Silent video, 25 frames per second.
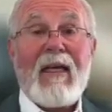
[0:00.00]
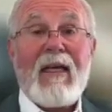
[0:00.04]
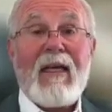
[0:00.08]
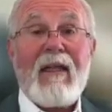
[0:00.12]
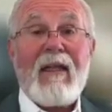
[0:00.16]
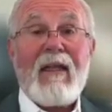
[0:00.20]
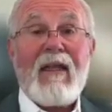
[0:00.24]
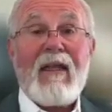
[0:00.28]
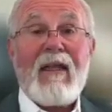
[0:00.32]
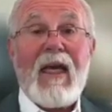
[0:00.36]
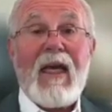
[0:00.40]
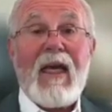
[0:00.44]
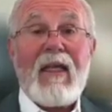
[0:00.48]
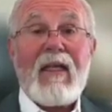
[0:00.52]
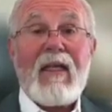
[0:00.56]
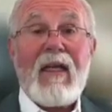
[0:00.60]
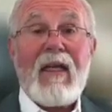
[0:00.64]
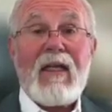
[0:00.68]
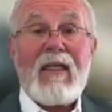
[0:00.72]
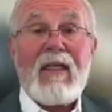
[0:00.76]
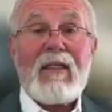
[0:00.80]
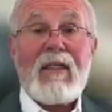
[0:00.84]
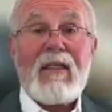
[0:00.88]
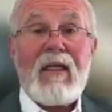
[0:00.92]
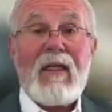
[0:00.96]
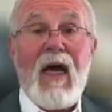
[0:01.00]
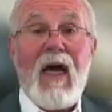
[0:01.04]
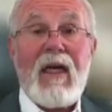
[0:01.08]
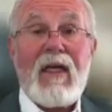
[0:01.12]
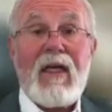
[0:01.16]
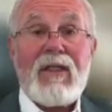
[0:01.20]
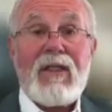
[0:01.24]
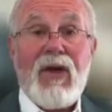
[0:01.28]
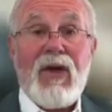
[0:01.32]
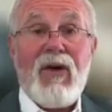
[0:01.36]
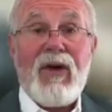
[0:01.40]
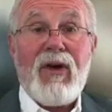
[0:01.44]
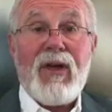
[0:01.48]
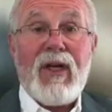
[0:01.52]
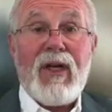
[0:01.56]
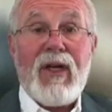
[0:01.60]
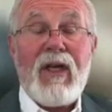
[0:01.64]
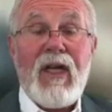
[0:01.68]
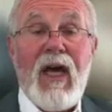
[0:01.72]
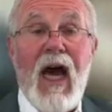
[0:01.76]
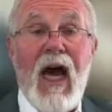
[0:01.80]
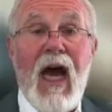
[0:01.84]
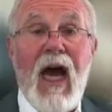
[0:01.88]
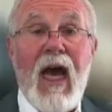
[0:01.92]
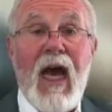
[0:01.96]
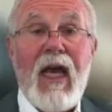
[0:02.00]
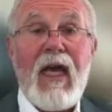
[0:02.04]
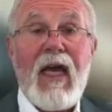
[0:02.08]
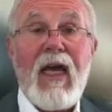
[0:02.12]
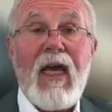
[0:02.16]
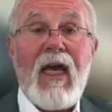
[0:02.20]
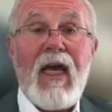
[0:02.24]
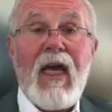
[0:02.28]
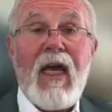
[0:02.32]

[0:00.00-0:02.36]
and think that it's going to die.